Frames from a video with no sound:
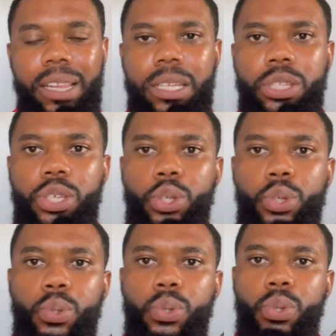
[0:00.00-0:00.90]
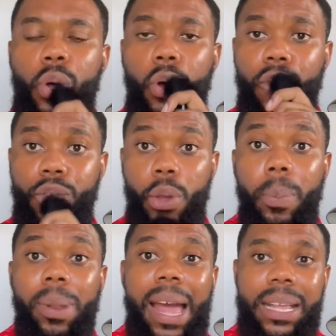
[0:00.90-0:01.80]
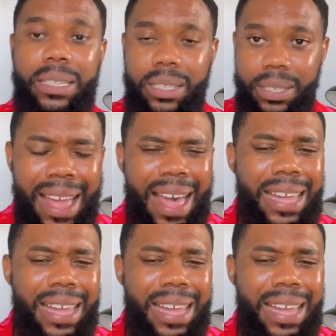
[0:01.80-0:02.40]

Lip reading: the tissues of your plants.